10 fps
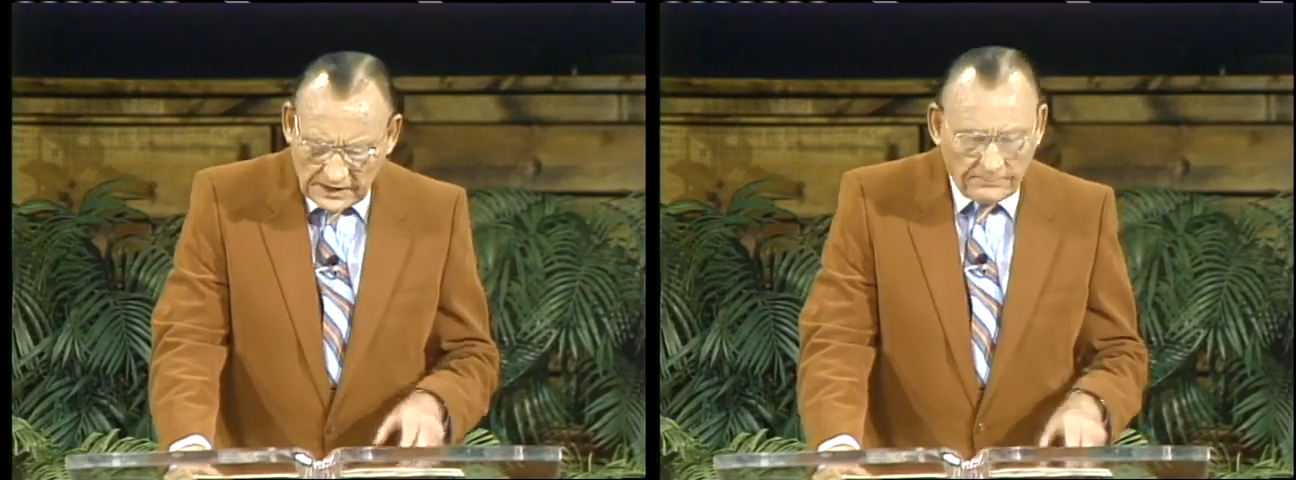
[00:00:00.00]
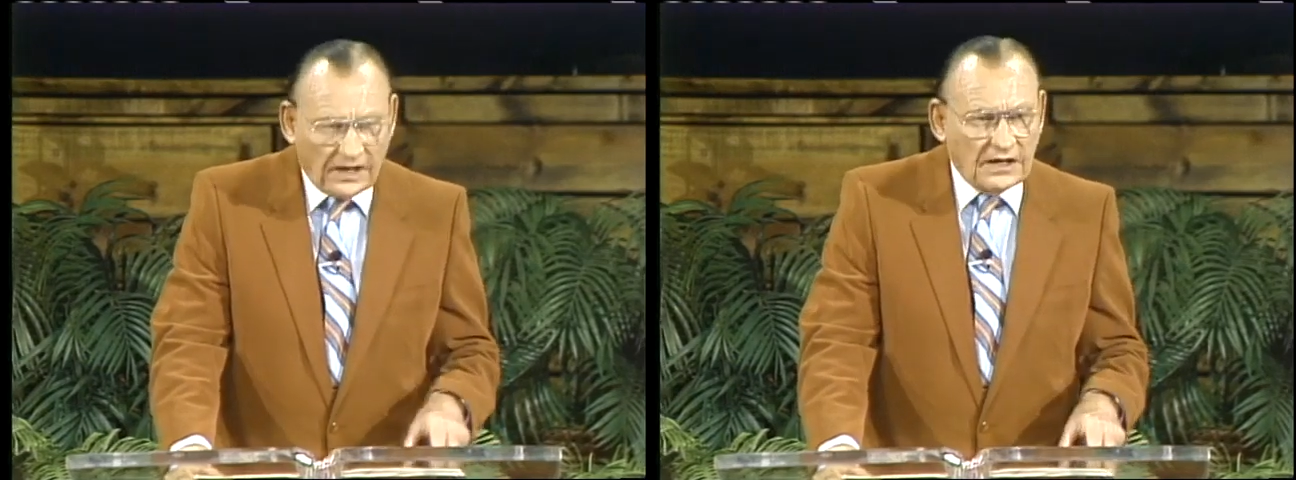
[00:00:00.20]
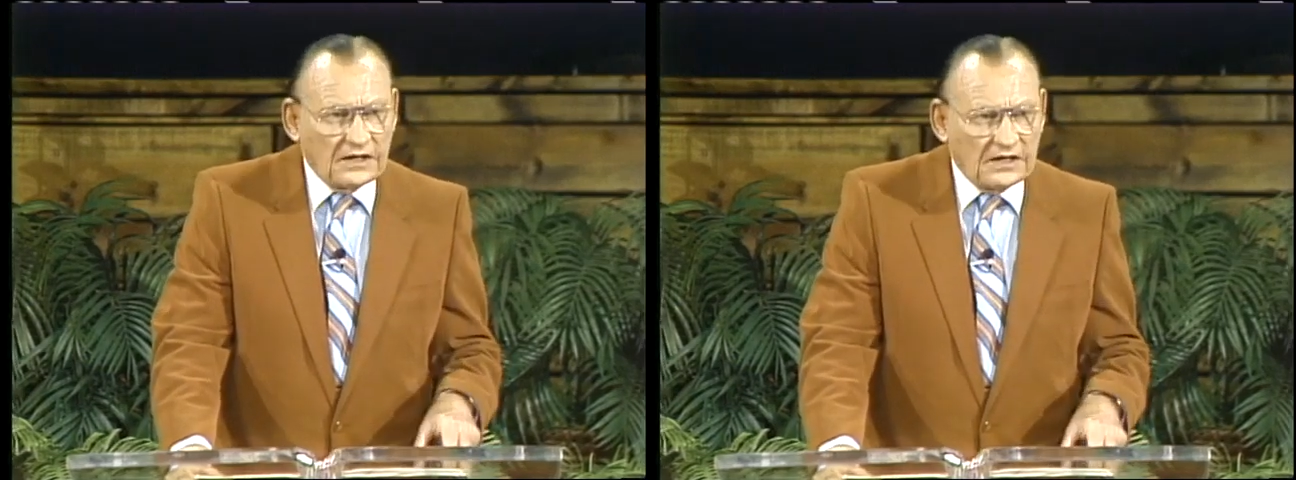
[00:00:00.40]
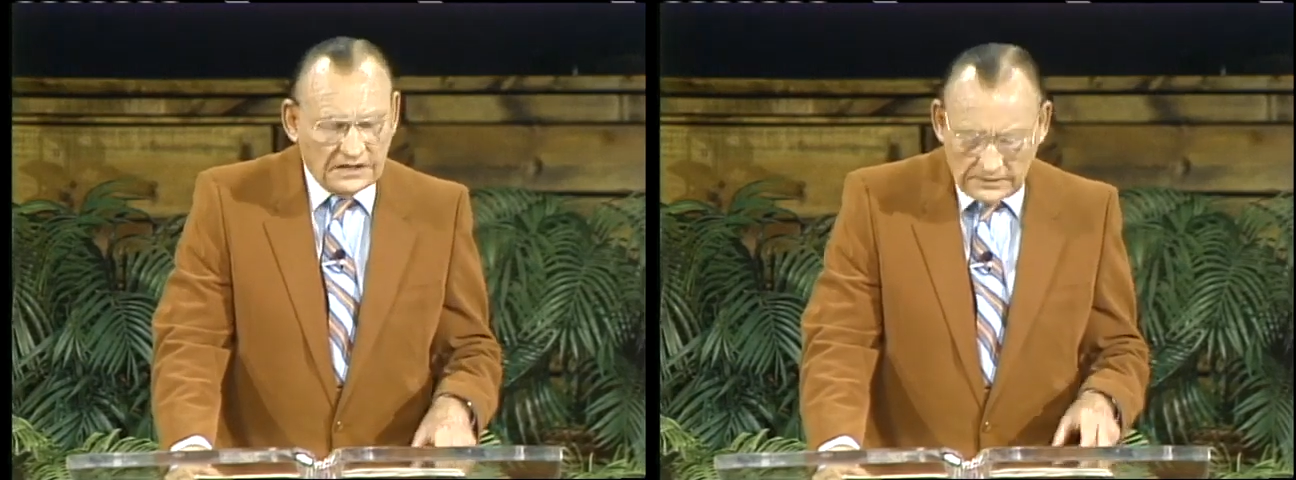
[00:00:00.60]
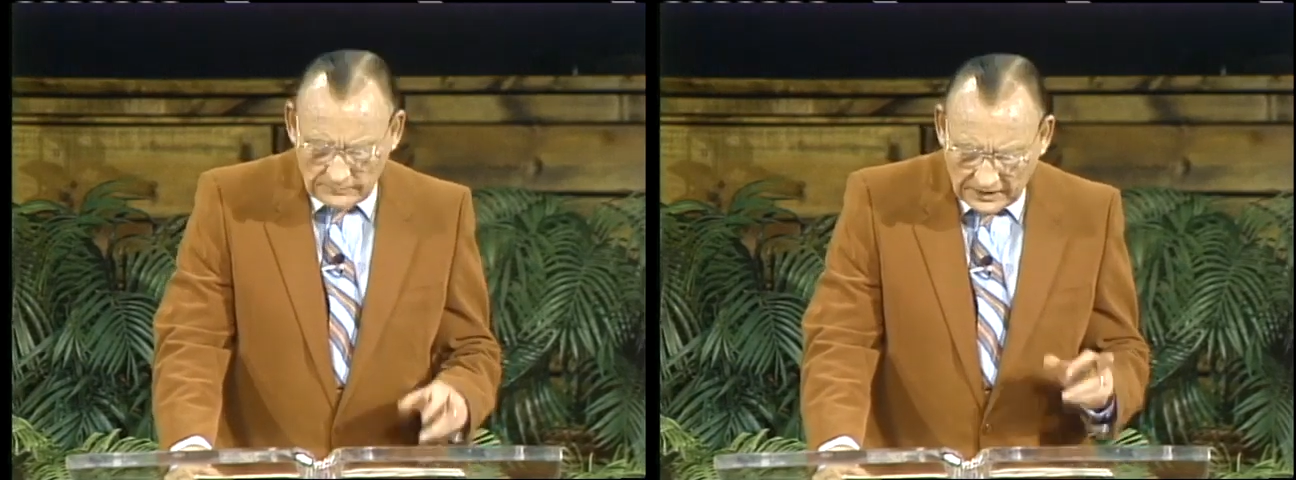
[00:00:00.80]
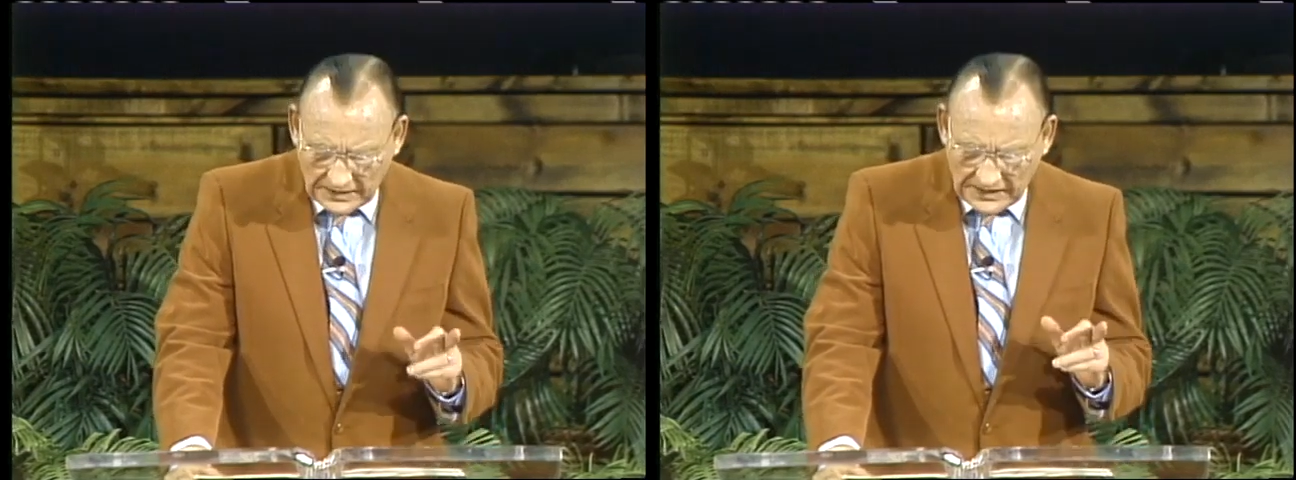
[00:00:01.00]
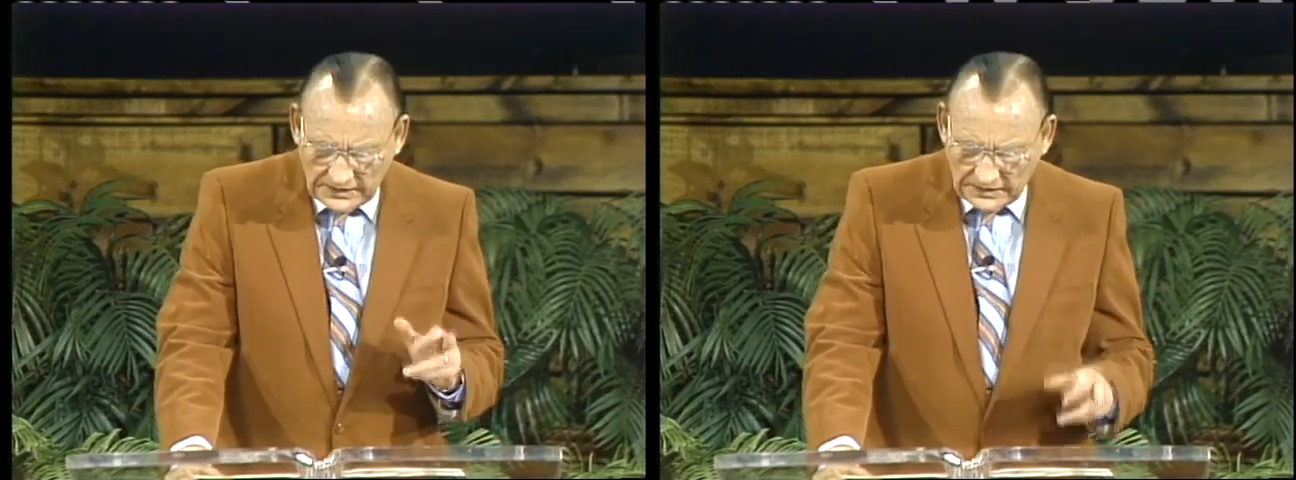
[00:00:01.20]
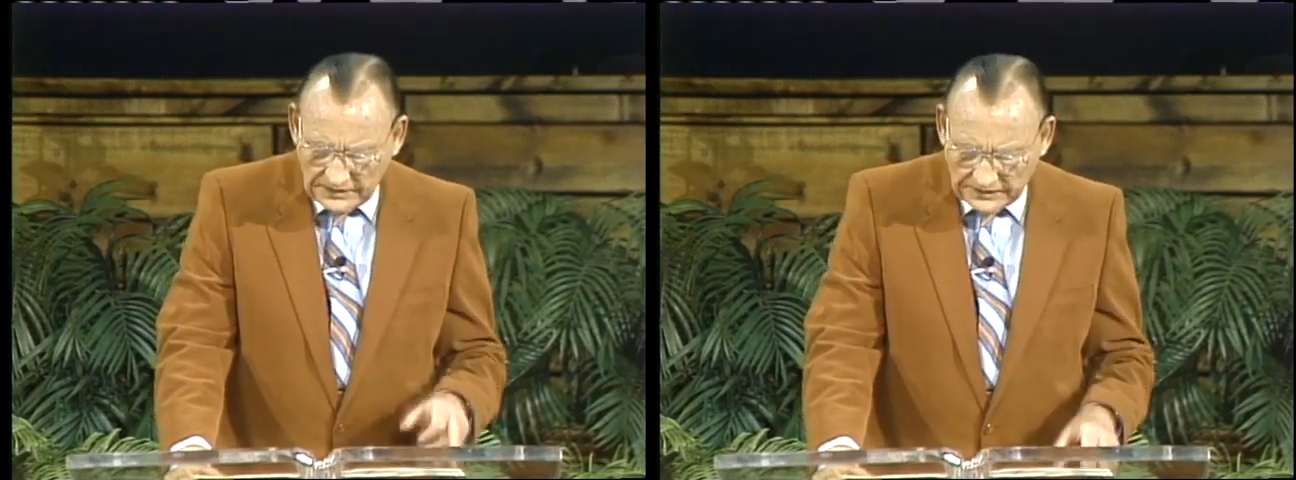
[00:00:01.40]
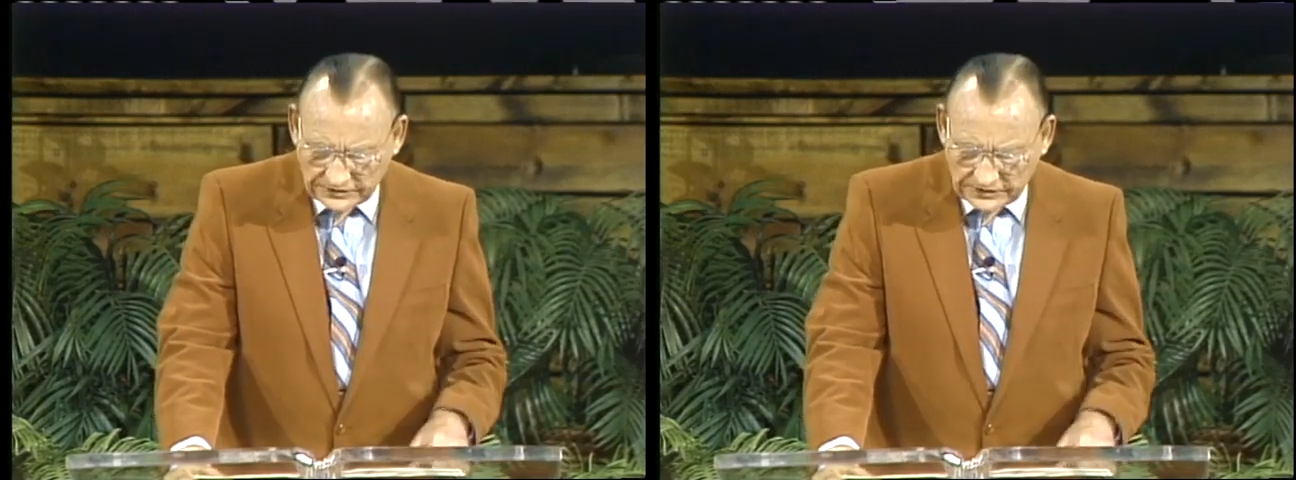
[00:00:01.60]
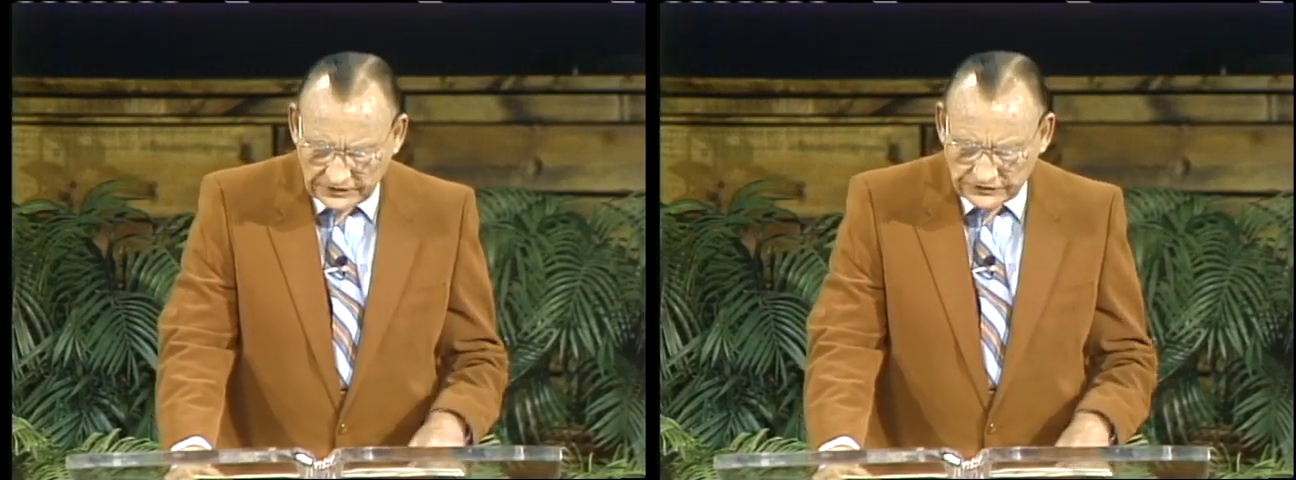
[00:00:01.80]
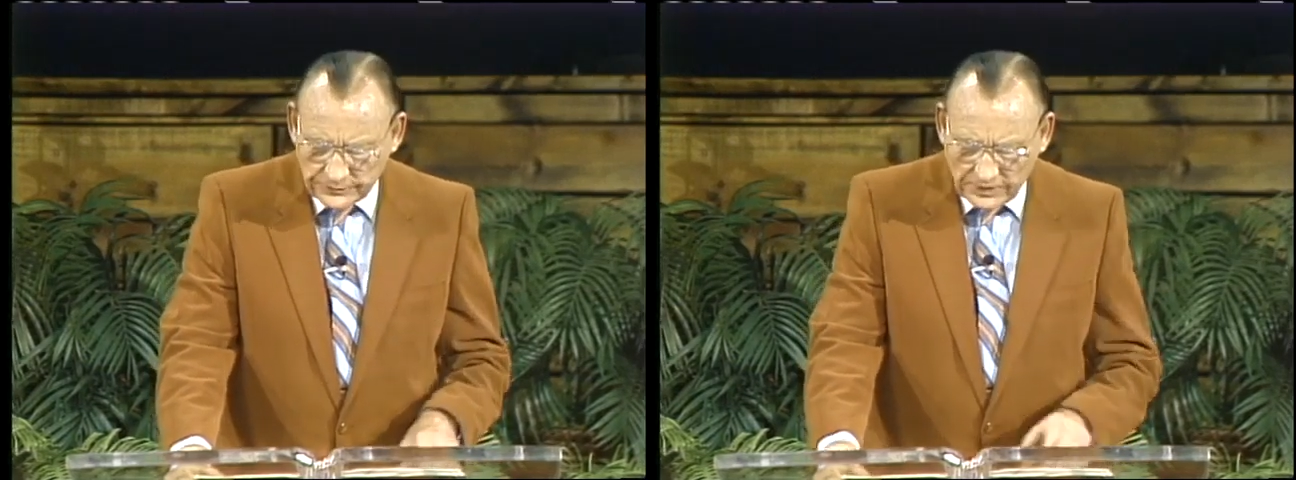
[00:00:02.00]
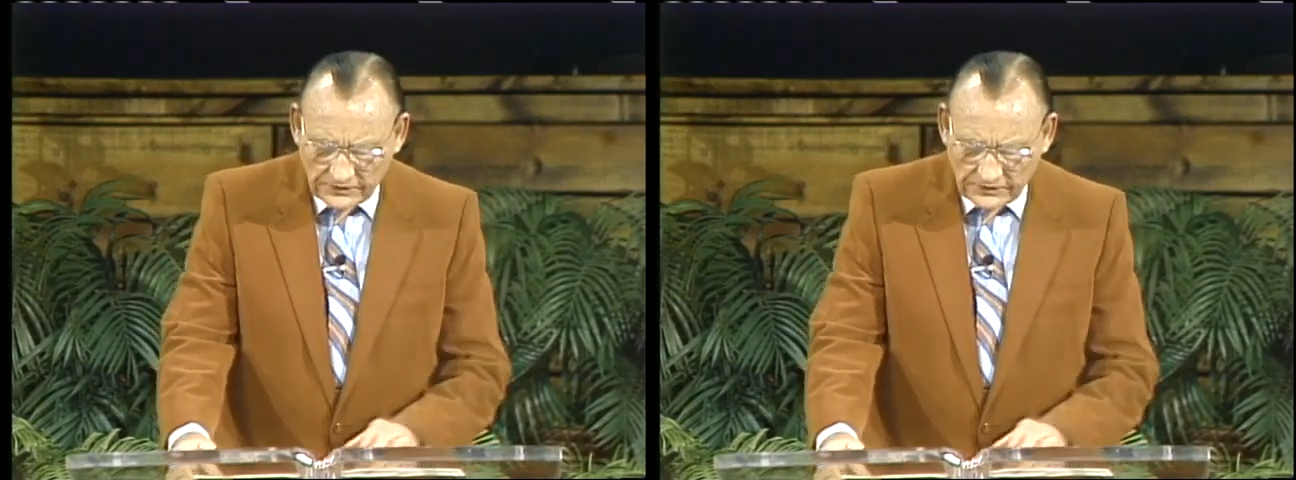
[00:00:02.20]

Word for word: by, by alien entities.